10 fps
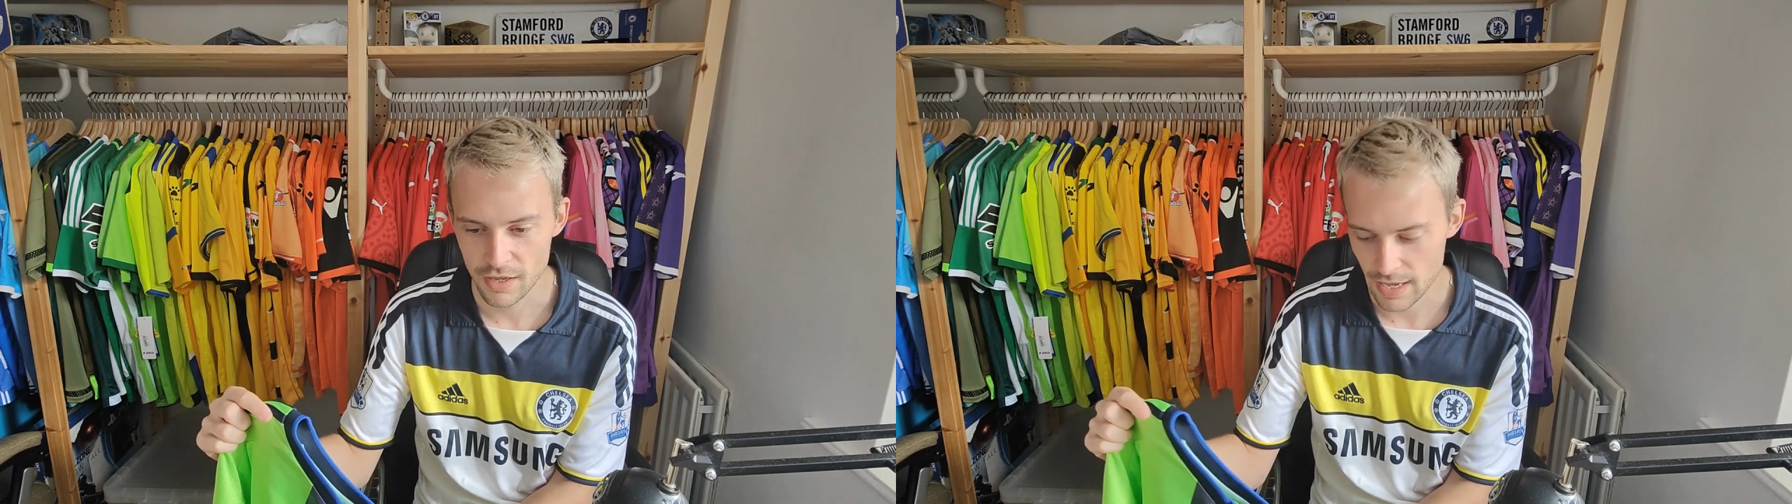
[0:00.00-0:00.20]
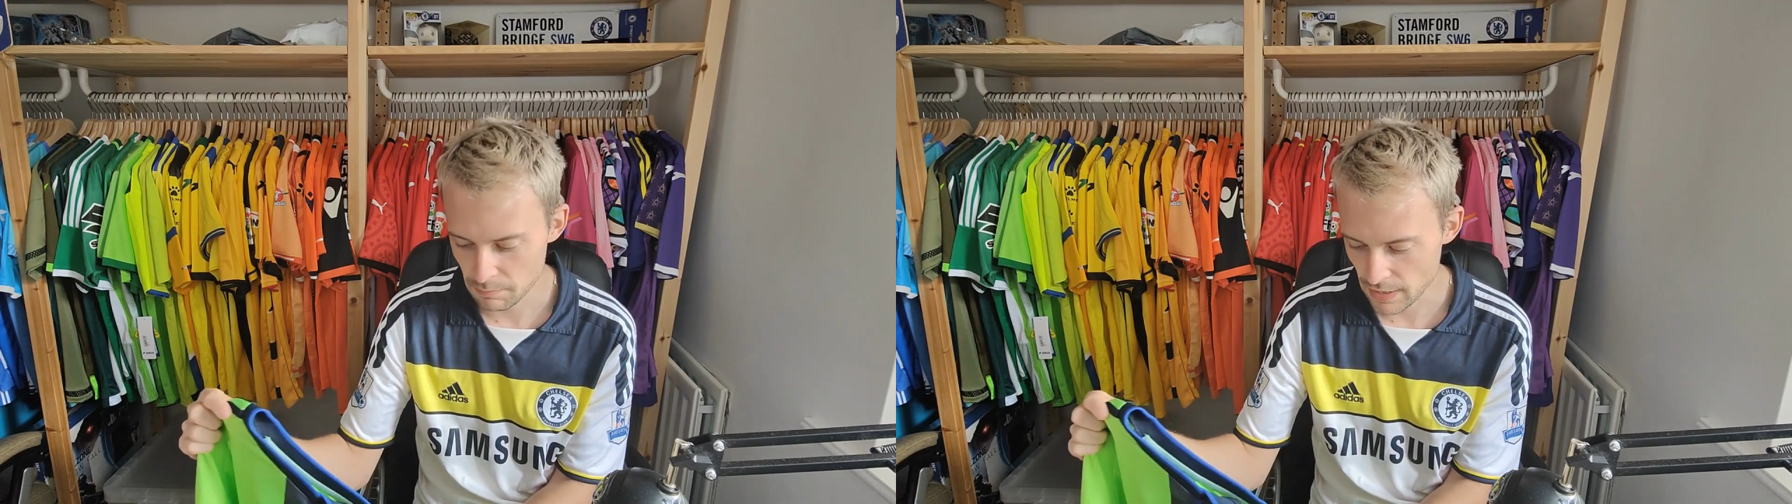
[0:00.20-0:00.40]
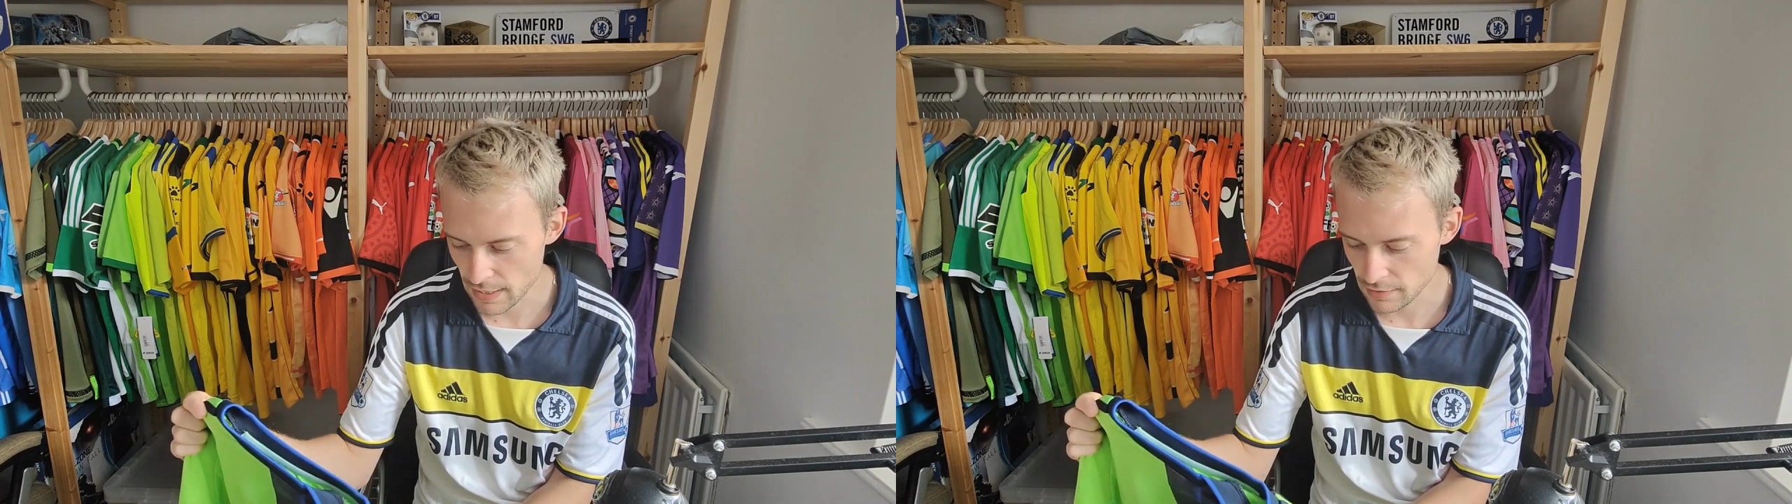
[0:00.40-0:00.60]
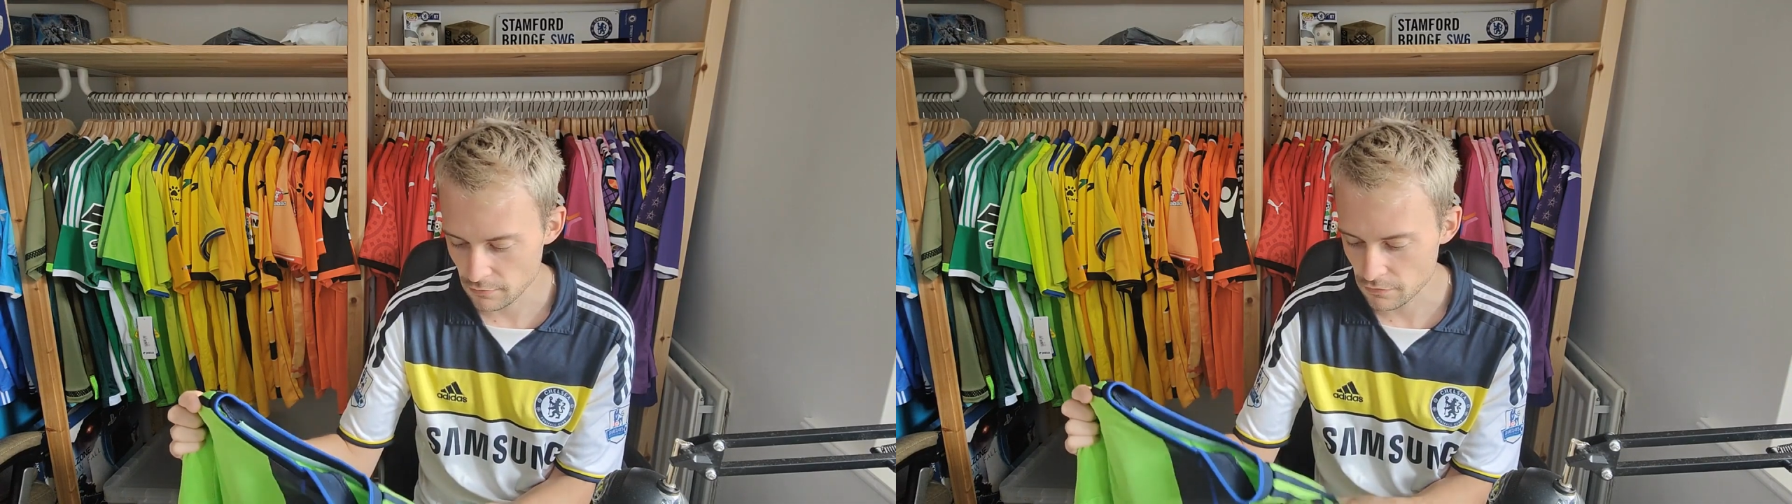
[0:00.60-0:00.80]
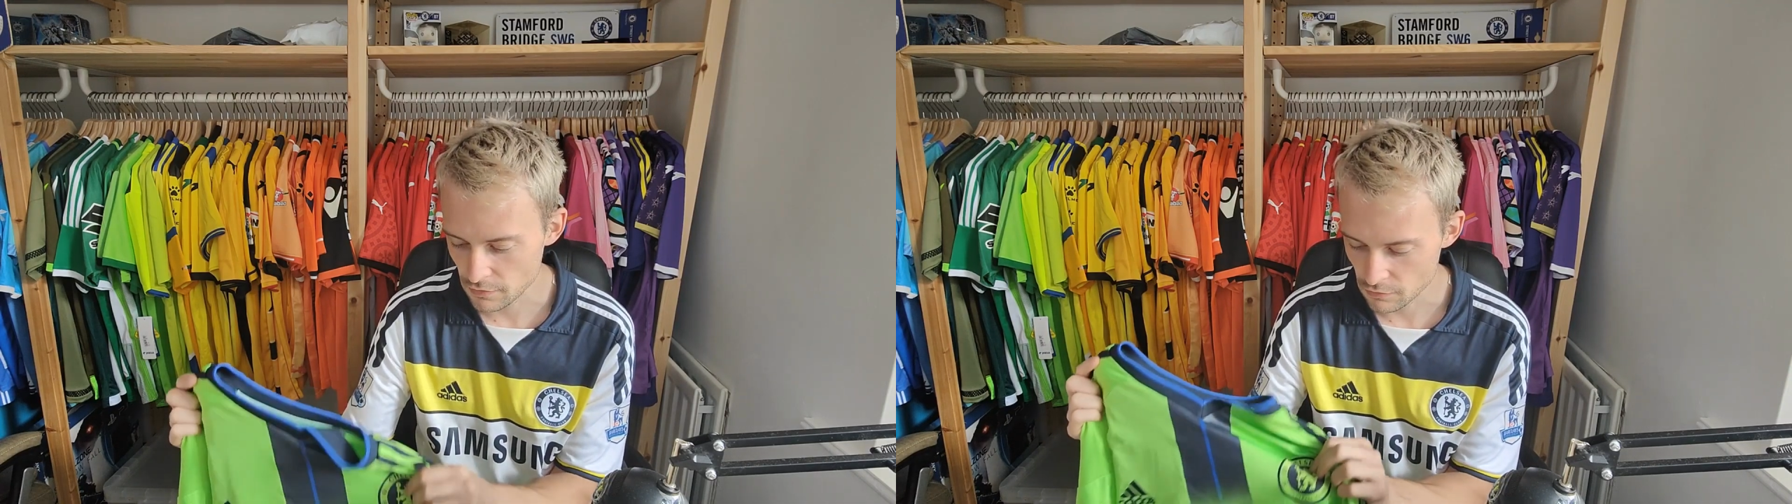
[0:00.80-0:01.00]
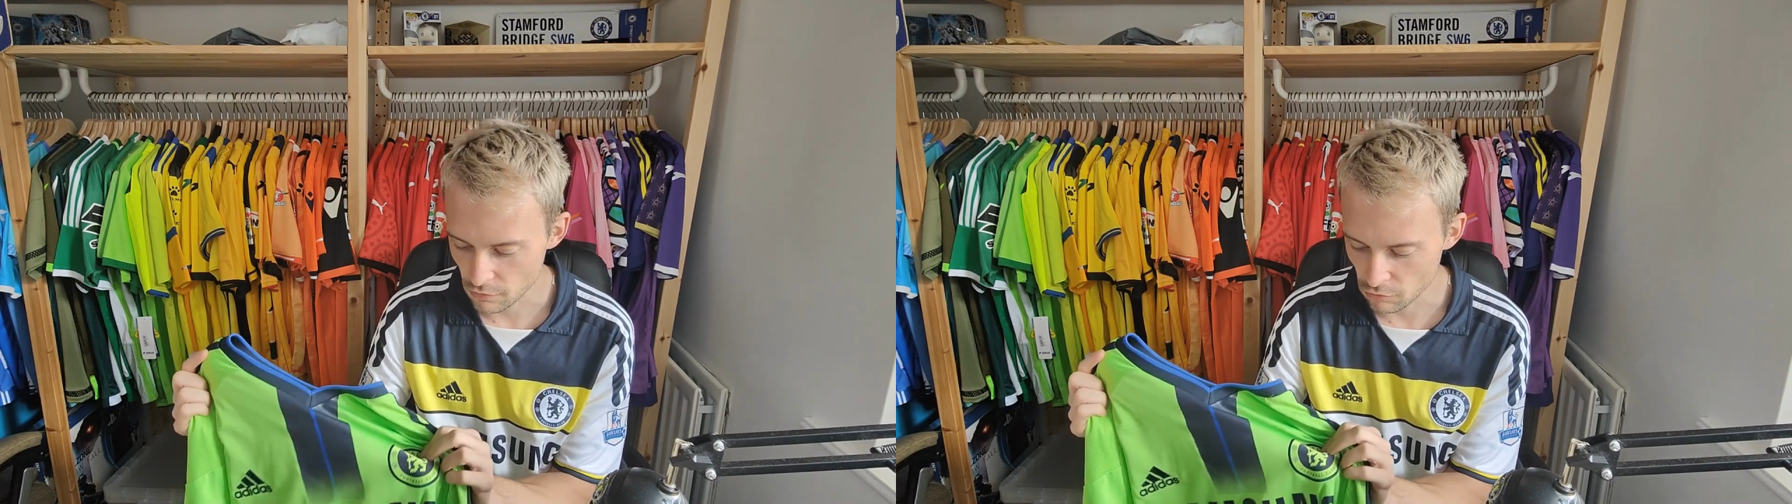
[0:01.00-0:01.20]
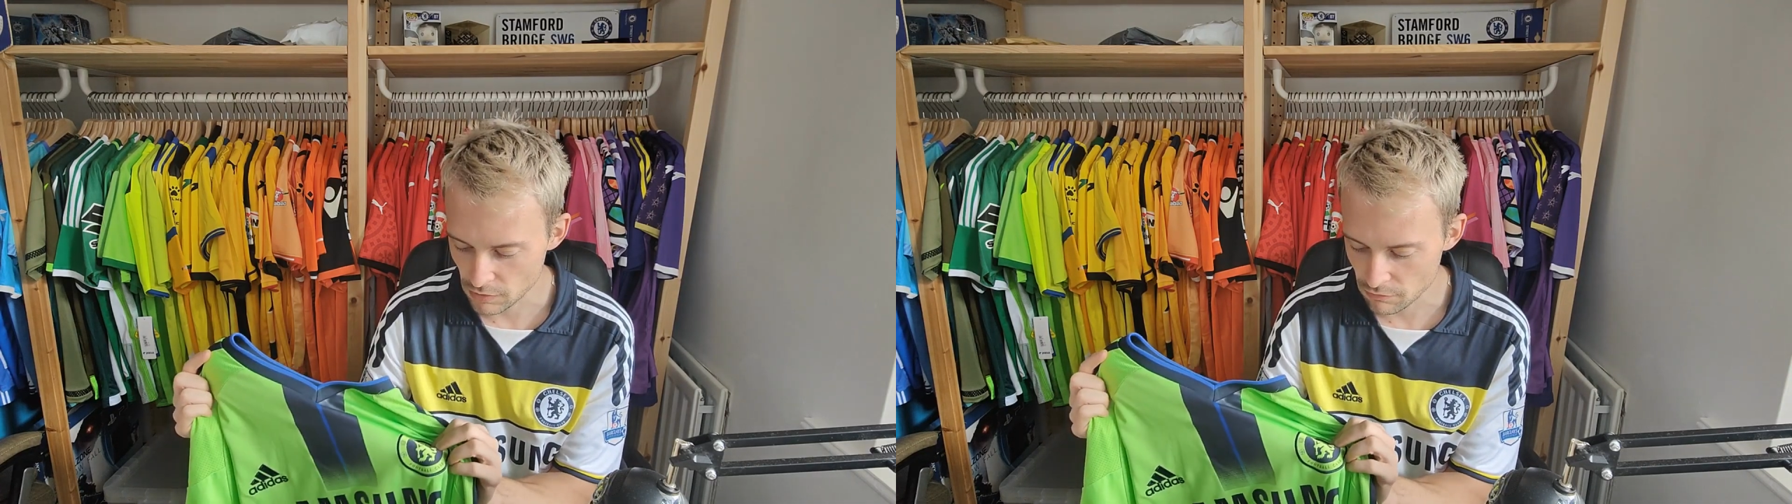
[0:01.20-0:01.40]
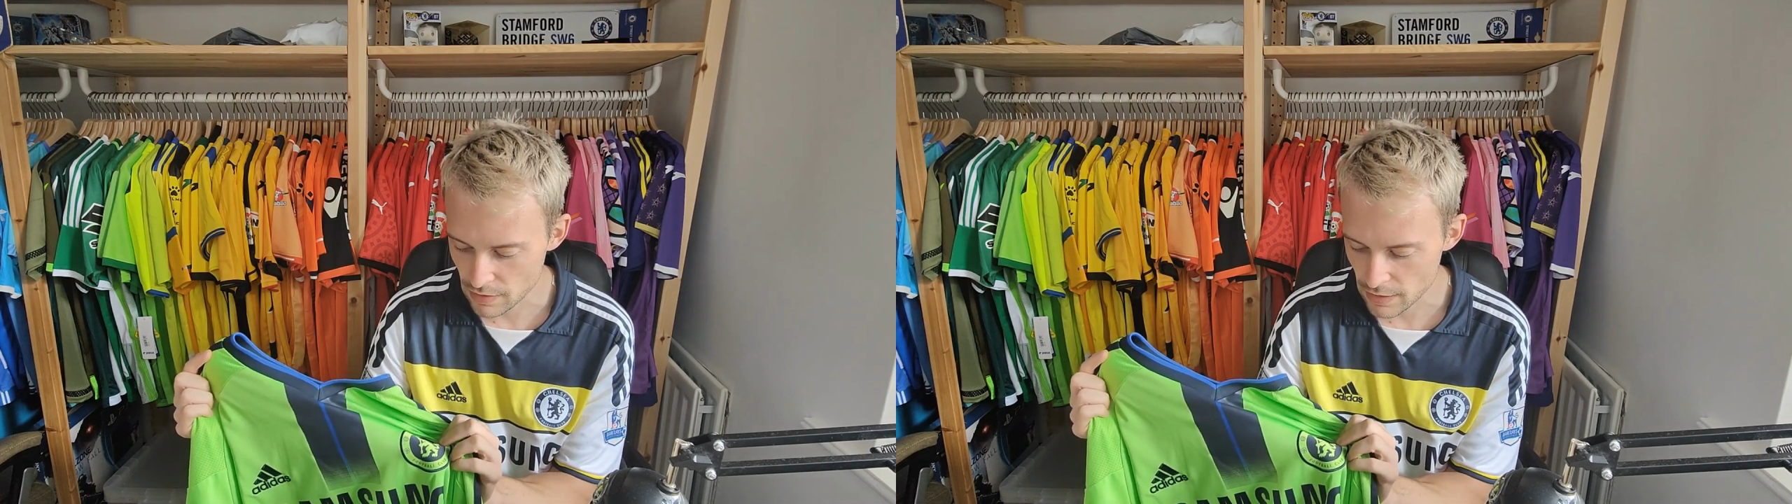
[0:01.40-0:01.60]
I'm kind of only
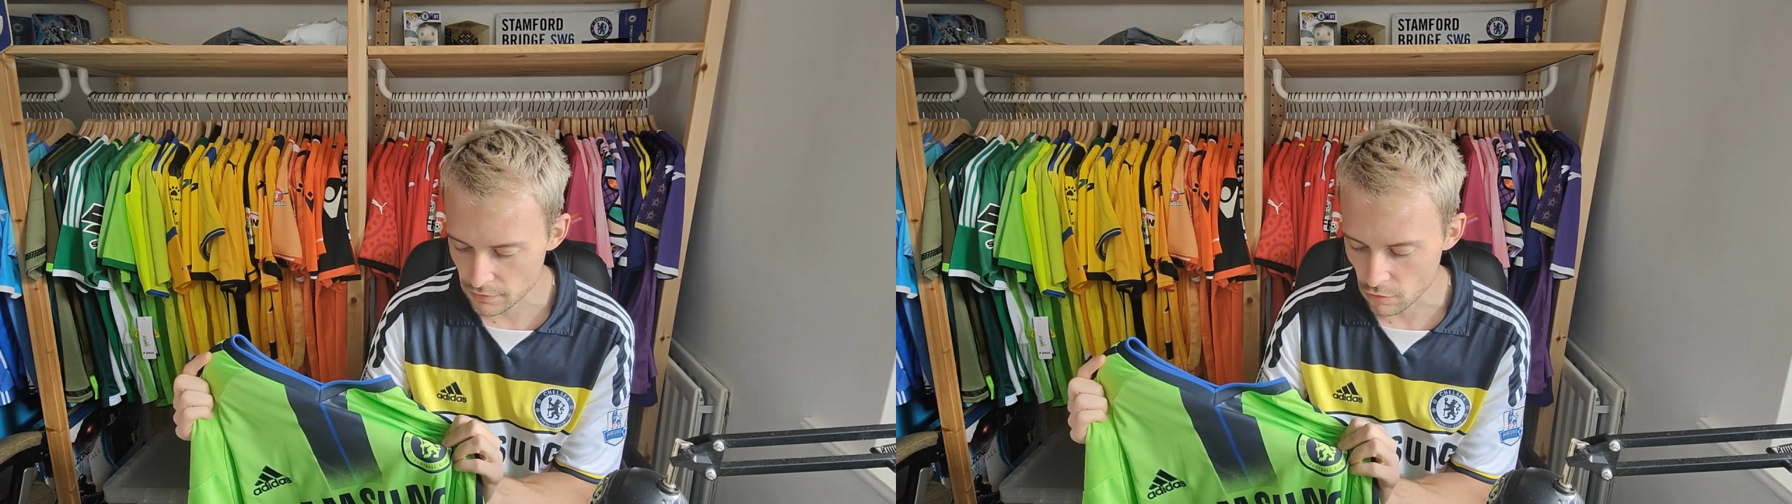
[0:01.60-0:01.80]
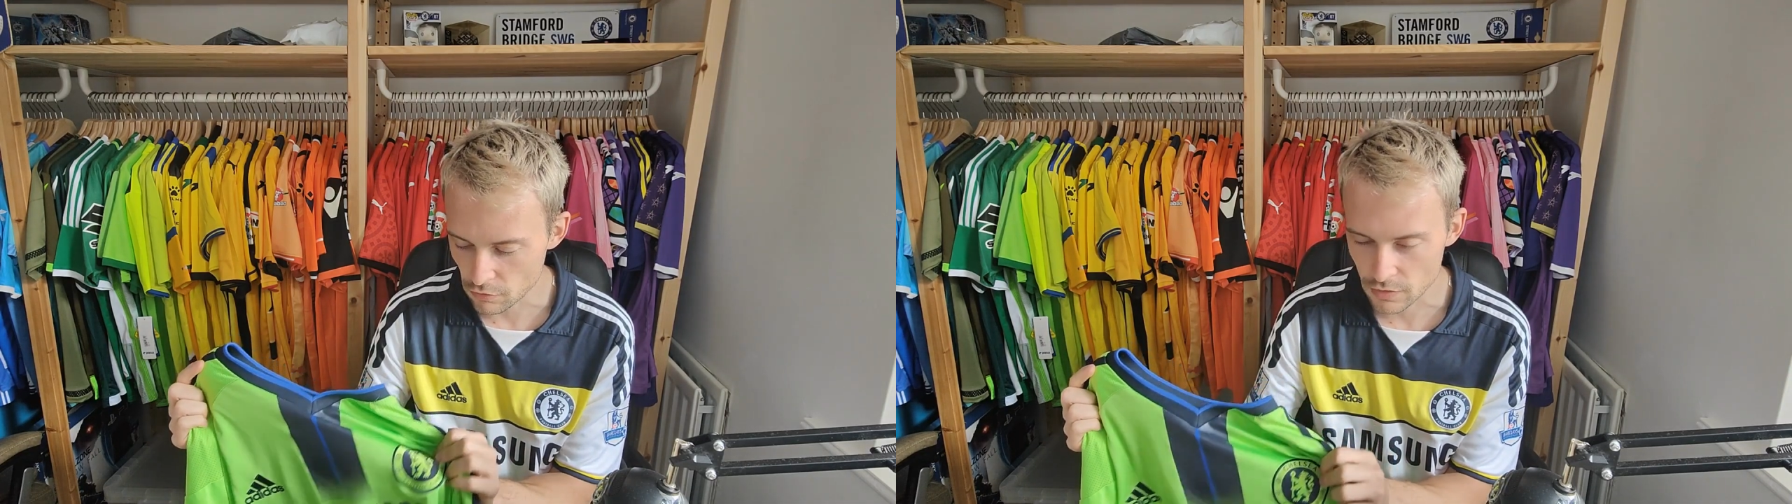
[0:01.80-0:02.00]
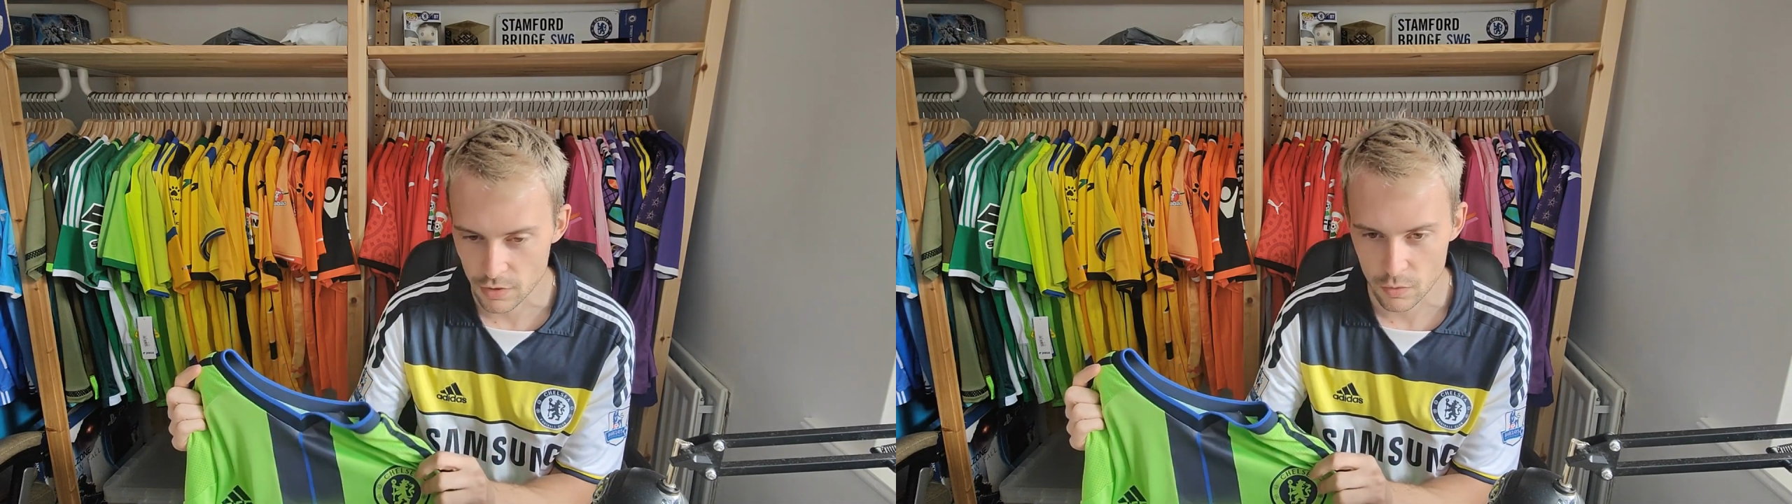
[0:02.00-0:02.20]
reliant on